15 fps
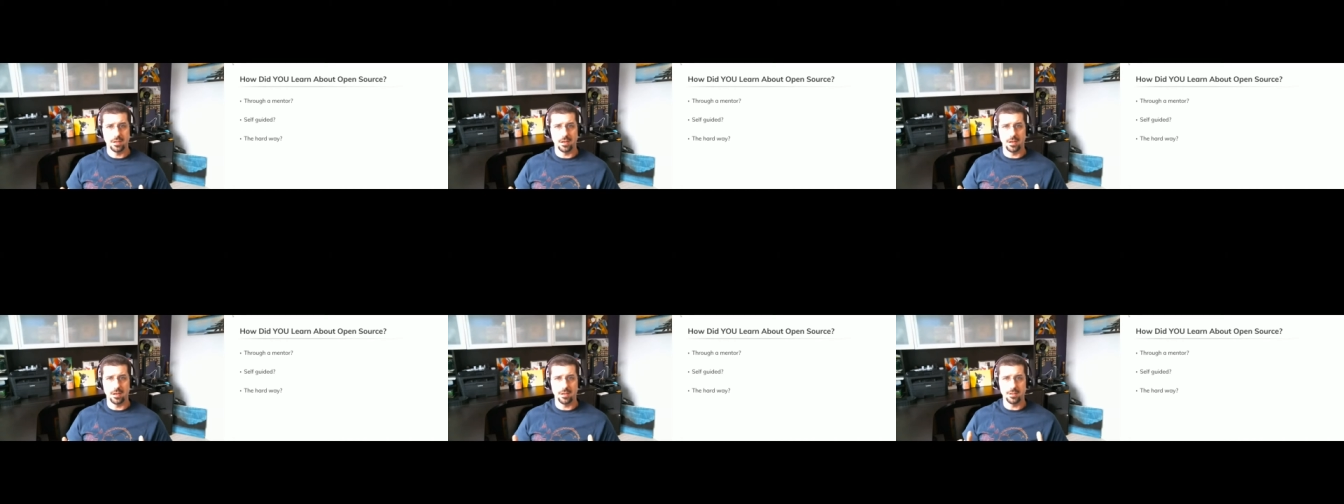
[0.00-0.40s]

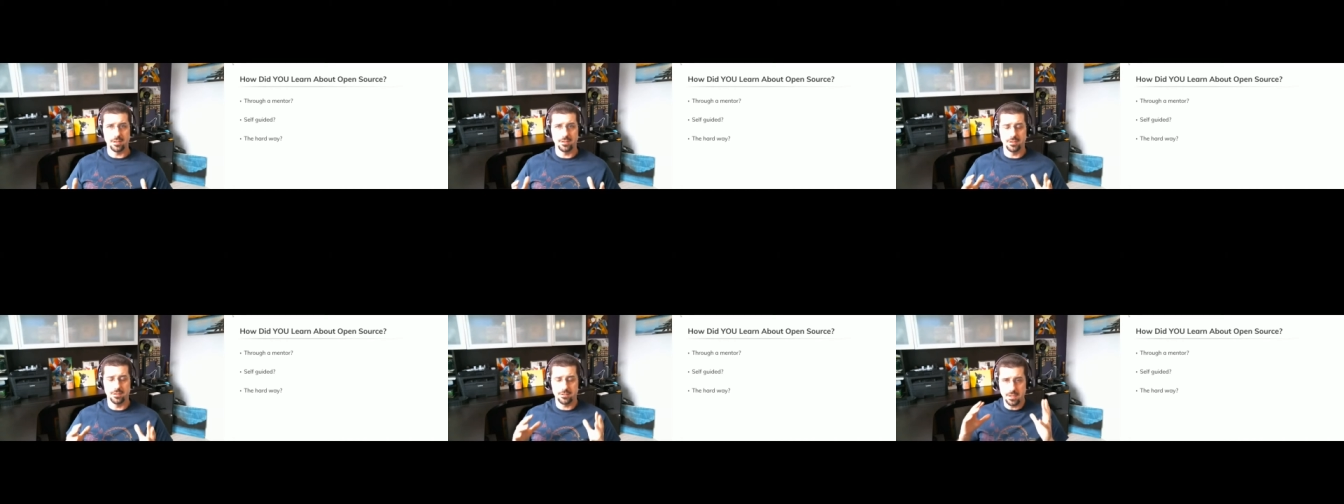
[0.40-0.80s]
uh,
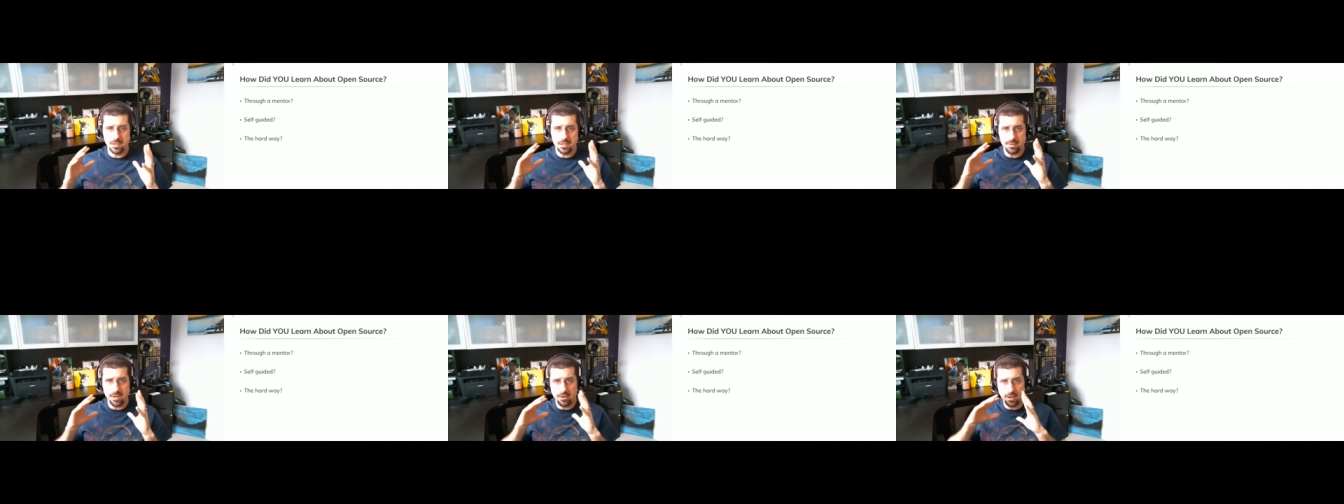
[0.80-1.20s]
is
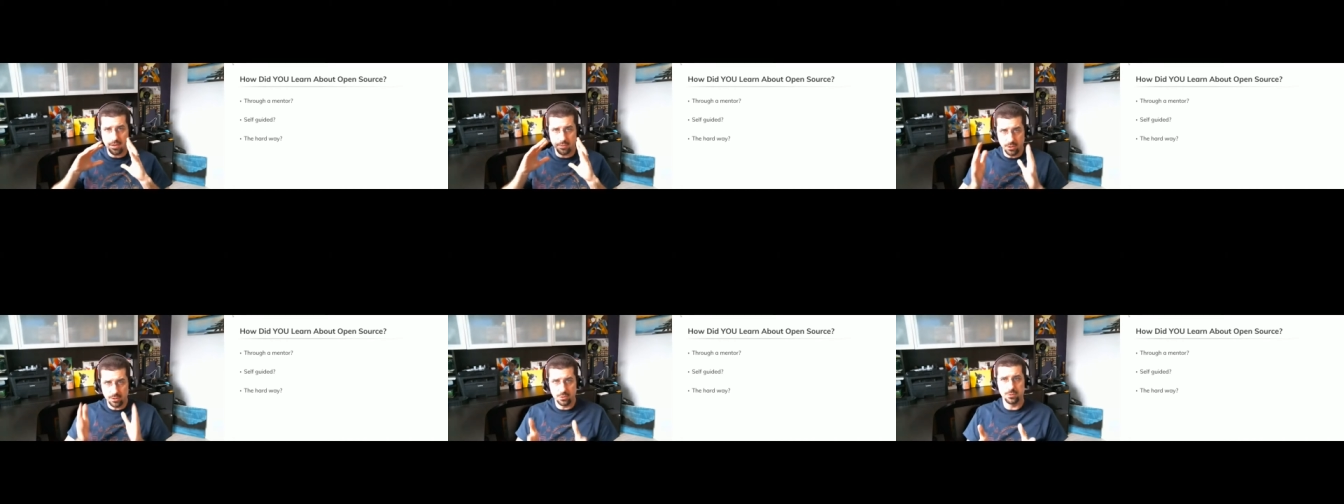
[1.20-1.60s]
think about how
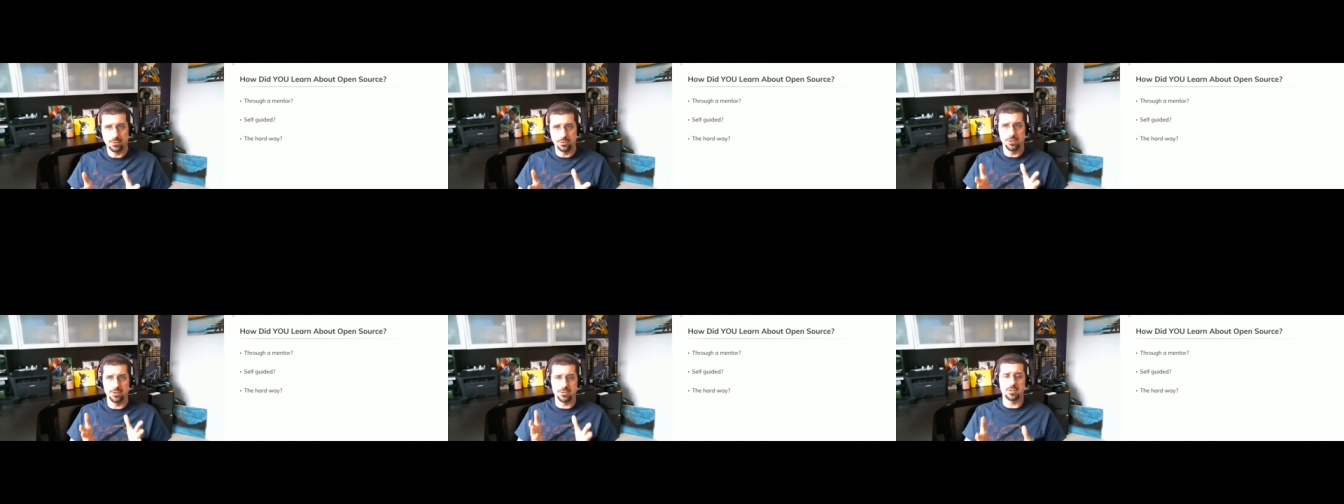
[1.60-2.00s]

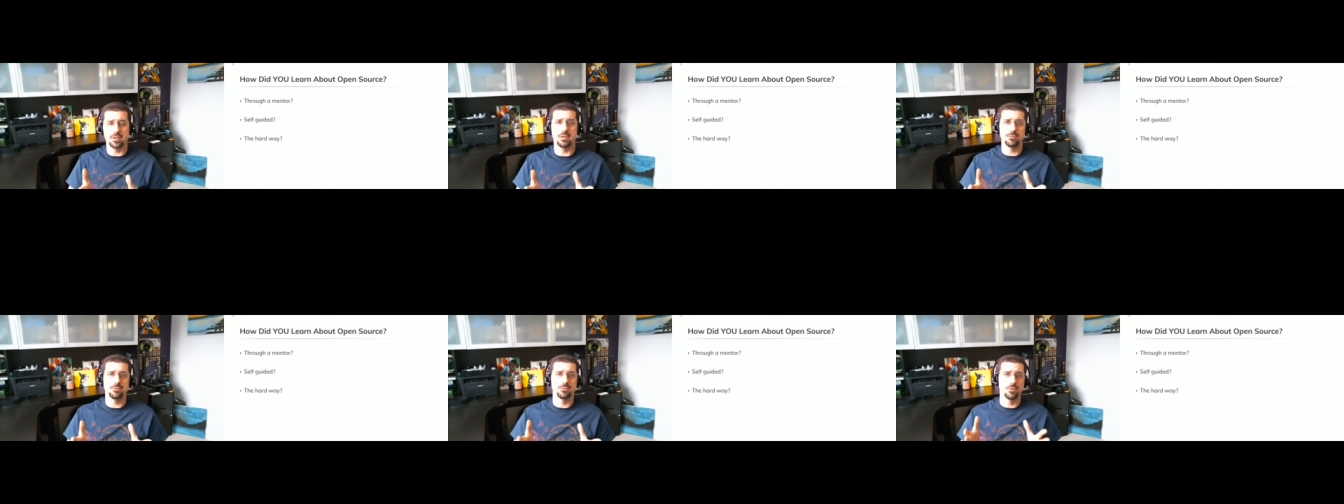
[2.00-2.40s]
you
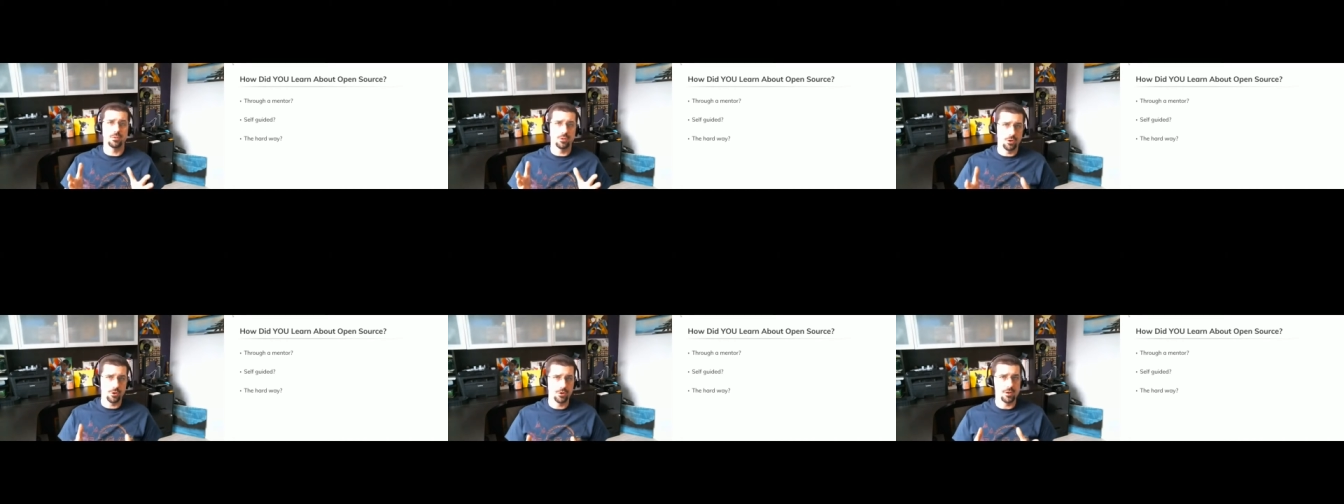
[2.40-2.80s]
yourself
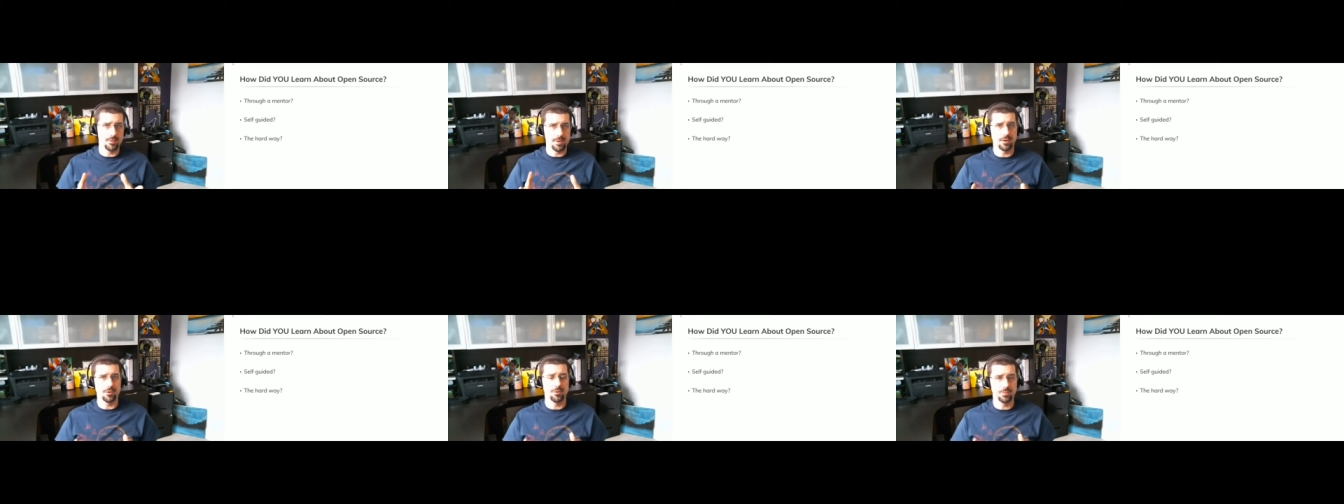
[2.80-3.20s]
learned
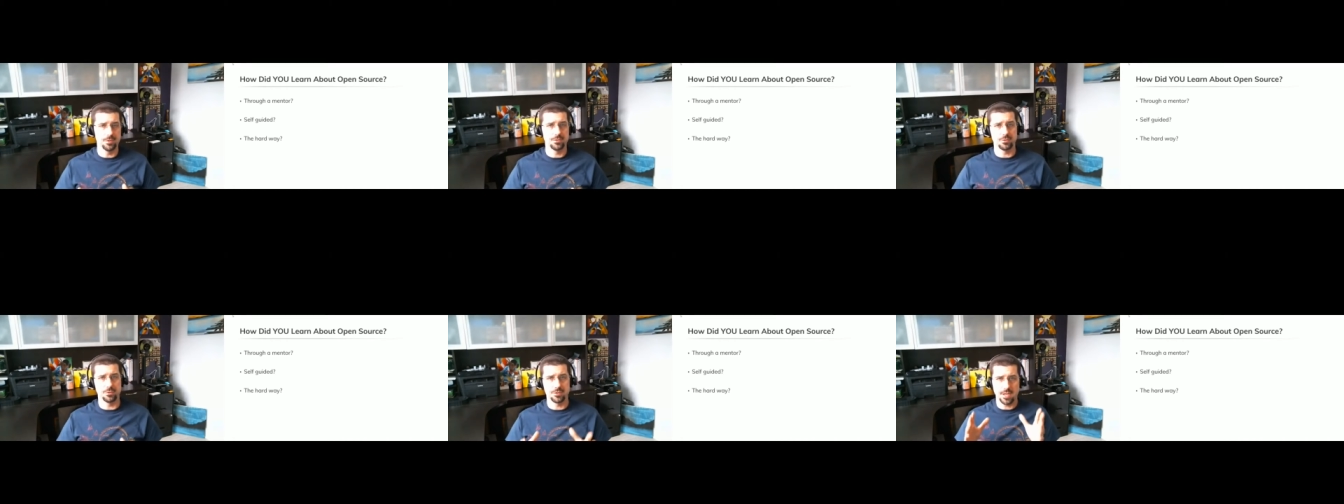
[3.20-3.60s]
about open
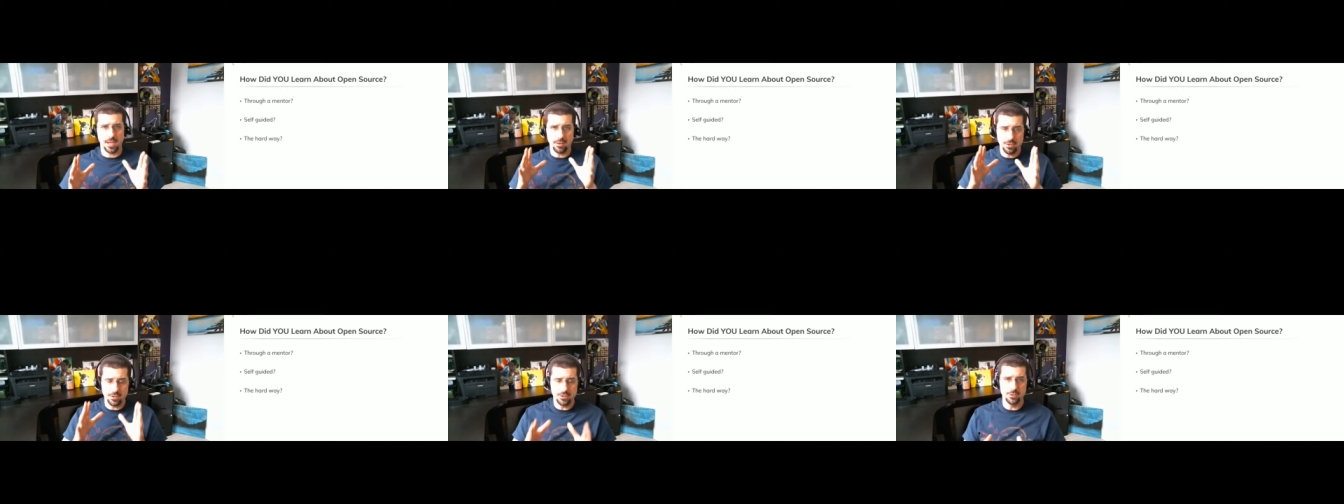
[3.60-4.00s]
source
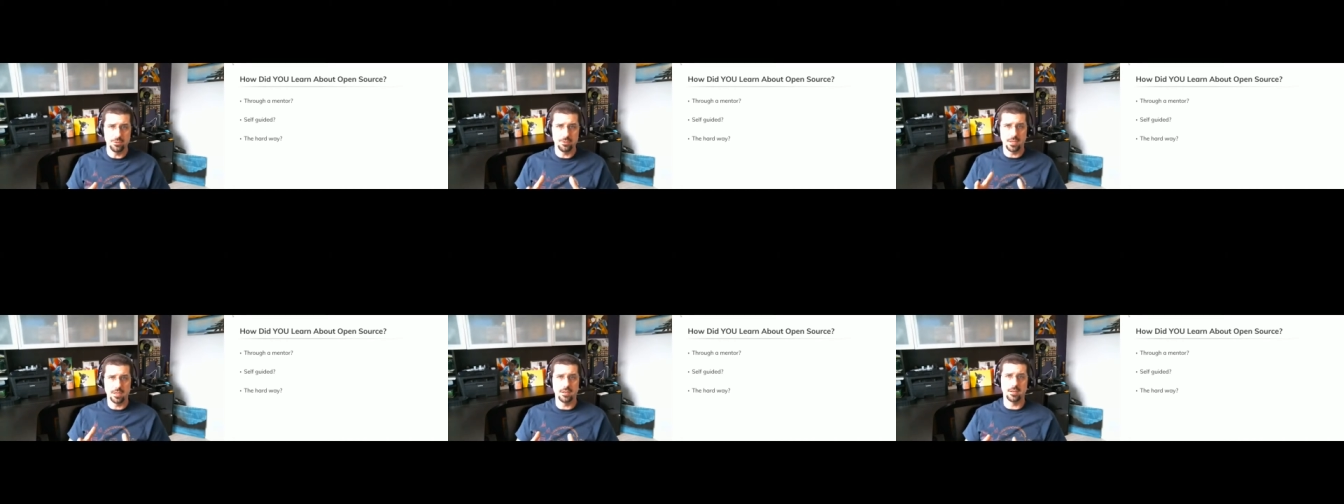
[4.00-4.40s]
how did
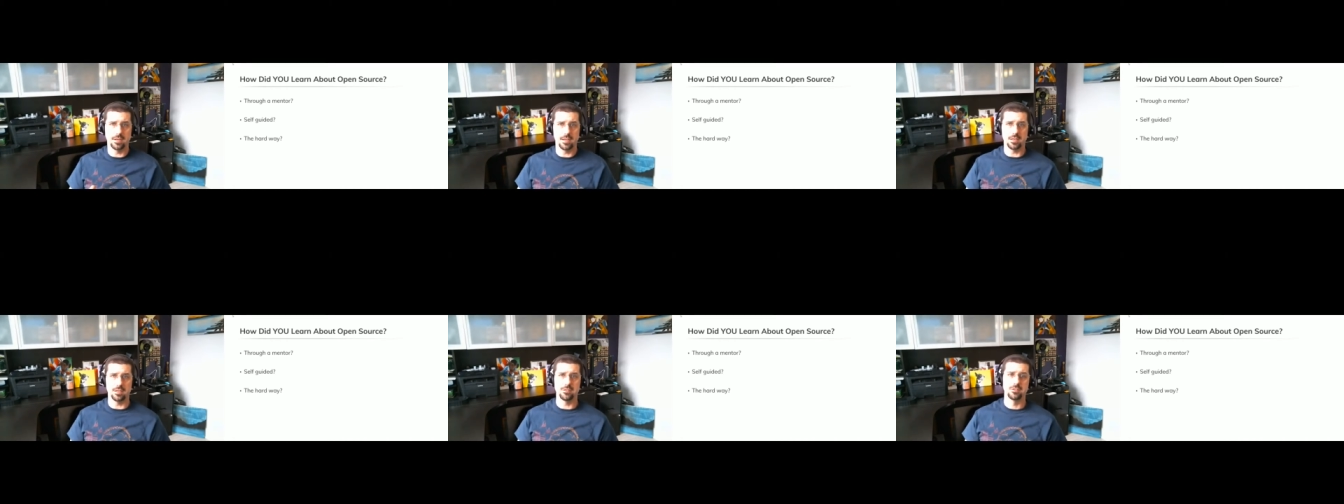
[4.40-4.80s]
you get
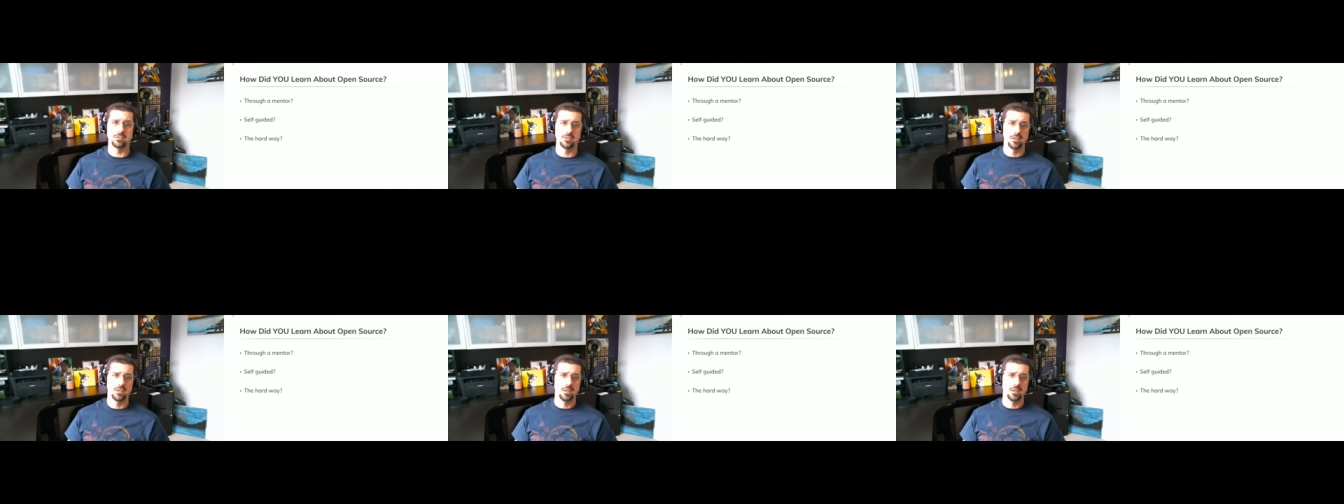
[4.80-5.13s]
engaged